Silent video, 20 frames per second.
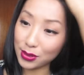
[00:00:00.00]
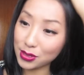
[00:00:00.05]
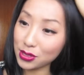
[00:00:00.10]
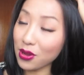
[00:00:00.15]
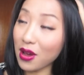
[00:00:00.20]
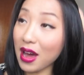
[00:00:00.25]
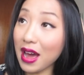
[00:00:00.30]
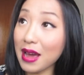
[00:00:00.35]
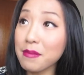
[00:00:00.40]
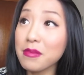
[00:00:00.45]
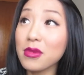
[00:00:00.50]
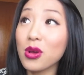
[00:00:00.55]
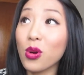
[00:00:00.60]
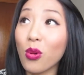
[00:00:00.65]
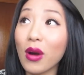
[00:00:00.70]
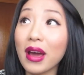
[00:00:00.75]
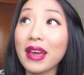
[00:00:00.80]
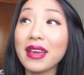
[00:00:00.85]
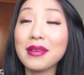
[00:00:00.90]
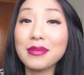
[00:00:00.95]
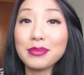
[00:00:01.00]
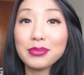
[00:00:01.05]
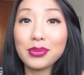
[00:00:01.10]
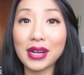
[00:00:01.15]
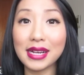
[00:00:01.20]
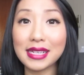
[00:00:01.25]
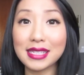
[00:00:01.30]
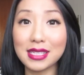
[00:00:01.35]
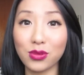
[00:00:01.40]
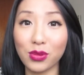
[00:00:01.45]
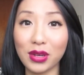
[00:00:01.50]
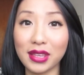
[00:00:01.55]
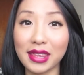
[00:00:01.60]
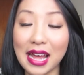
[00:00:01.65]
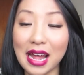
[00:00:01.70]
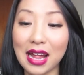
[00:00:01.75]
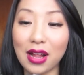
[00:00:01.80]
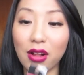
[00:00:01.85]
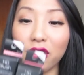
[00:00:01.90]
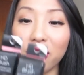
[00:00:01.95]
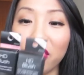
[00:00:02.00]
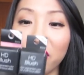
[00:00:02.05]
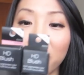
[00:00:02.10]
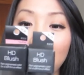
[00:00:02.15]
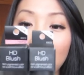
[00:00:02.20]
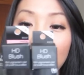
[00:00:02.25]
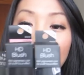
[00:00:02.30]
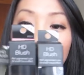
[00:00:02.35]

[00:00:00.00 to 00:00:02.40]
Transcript: So I'm quite impressed with e.l.f.